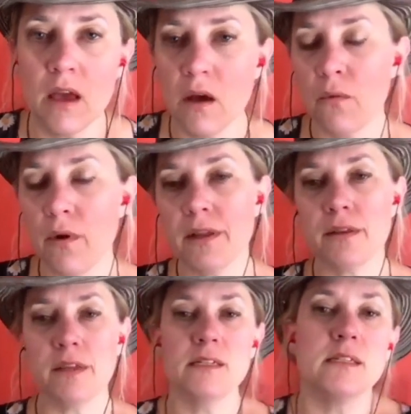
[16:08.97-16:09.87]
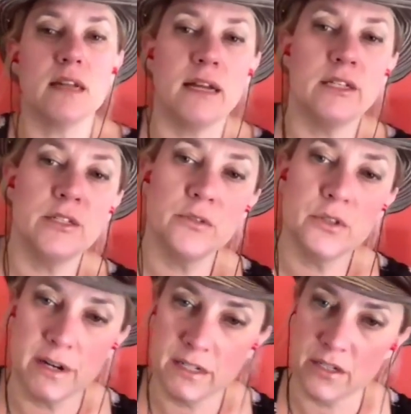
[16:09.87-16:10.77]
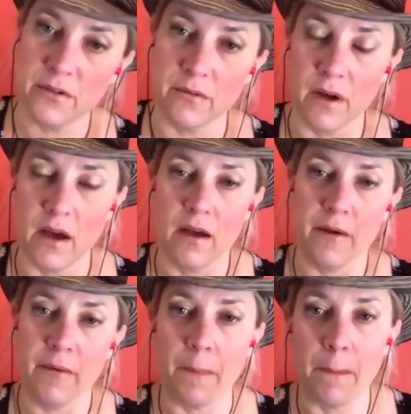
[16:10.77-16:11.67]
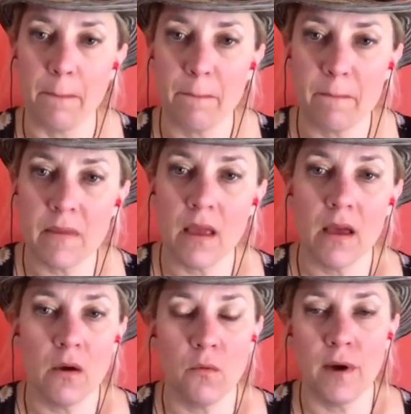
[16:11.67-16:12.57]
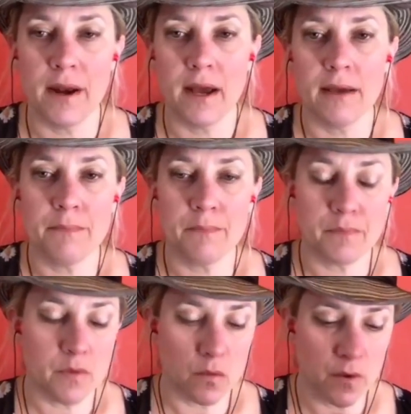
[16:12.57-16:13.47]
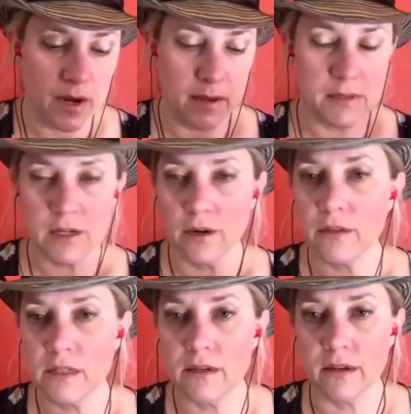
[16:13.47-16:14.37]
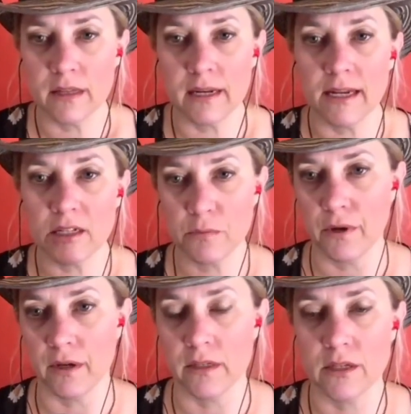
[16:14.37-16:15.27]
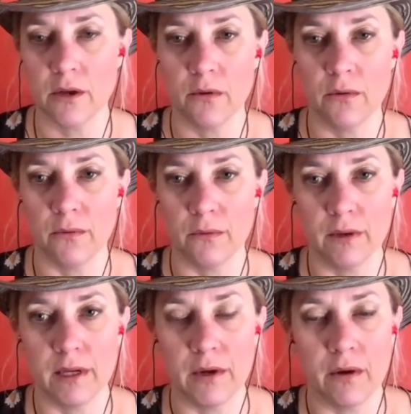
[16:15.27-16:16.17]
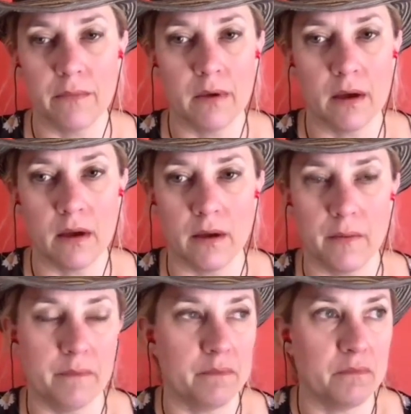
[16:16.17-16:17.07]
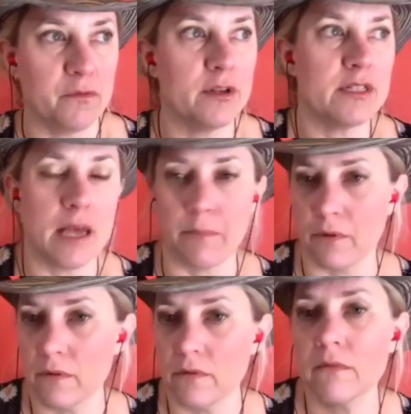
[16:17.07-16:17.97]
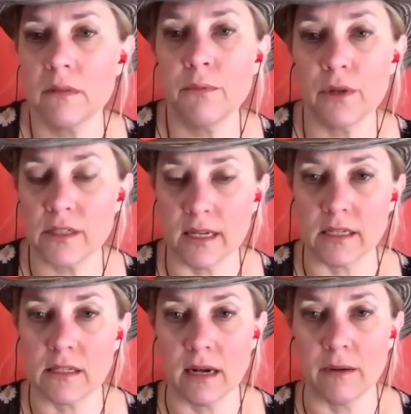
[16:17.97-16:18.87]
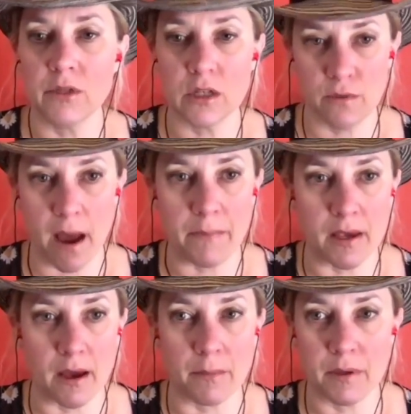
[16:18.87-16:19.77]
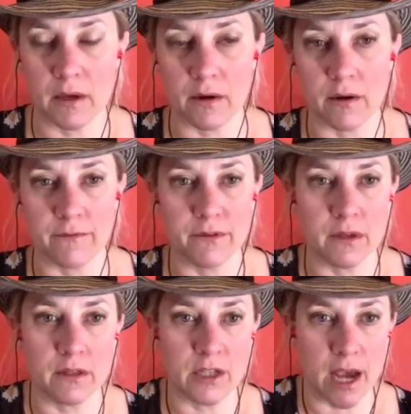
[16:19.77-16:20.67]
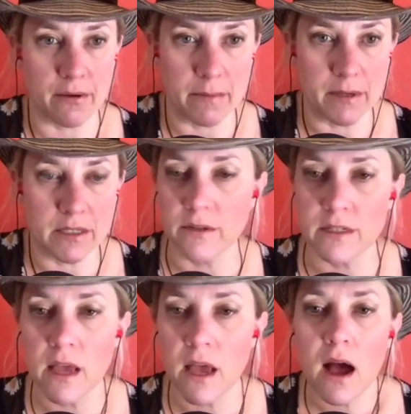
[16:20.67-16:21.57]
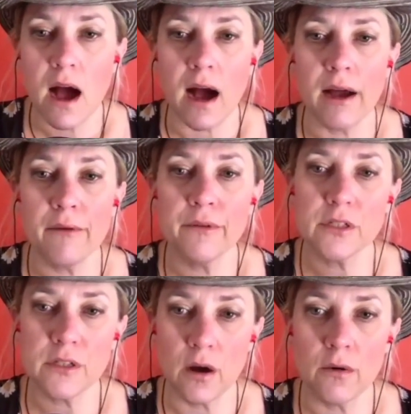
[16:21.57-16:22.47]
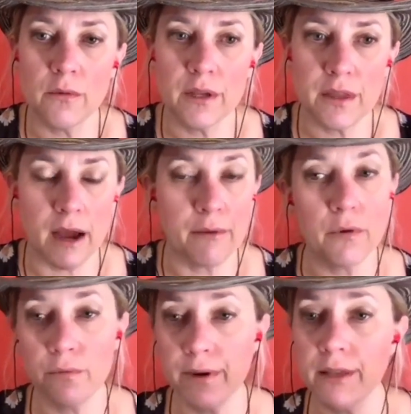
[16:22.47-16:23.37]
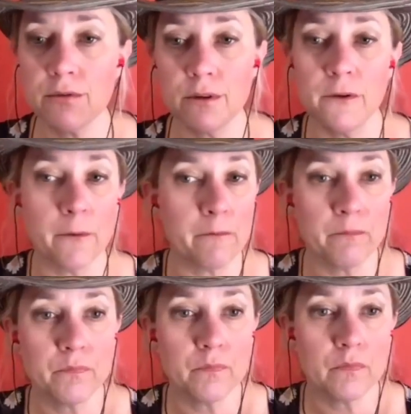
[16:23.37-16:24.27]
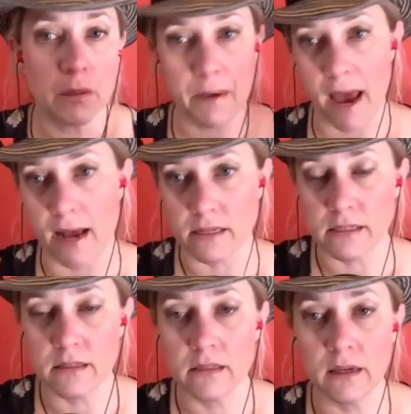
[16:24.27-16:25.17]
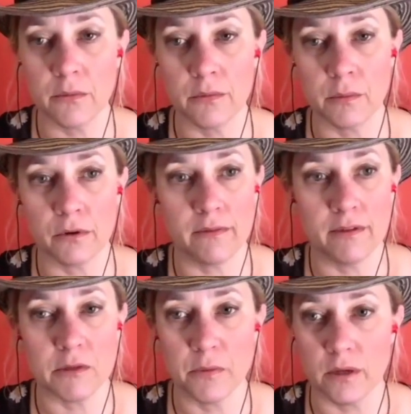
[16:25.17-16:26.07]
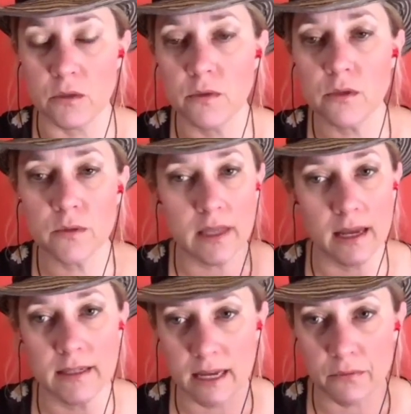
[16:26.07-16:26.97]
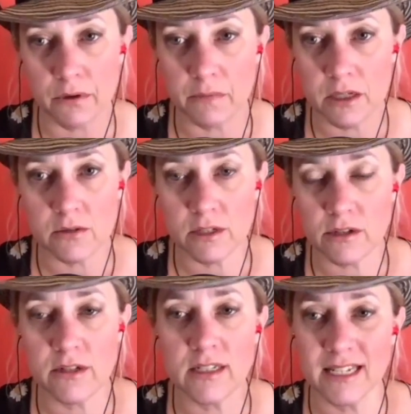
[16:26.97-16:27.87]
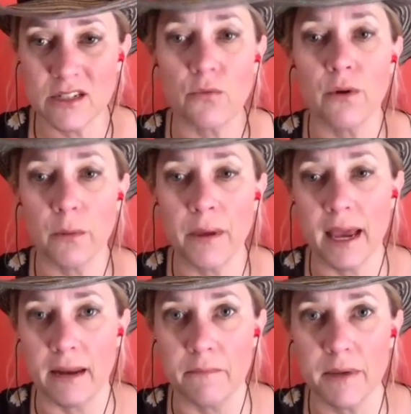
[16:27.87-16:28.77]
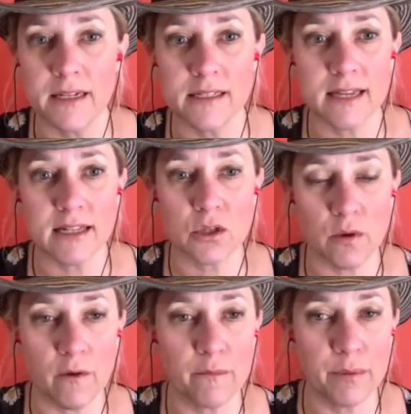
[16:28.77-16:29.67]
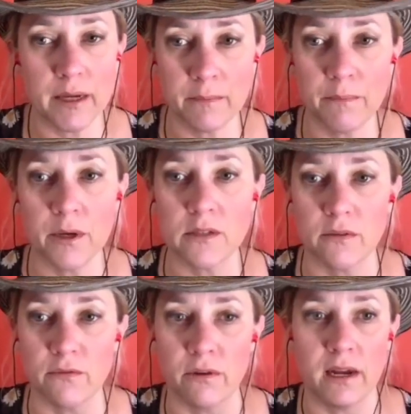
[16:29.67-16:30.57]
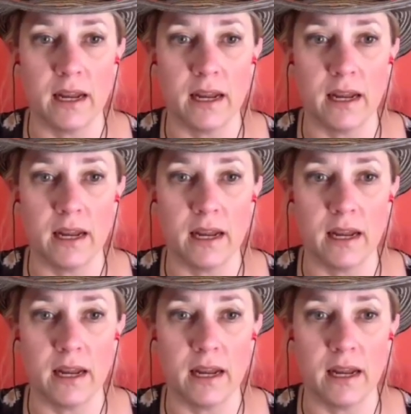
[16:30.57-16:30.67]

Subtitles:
One of the things that I do try to do, when I start the next book, so I'm for example, book 6 that I'm just wrapping up here for the Jackrabbit series, I will read through the past, the previous books, which with that Deadwood mystery series is a real pain, because that's 12 big books of reading.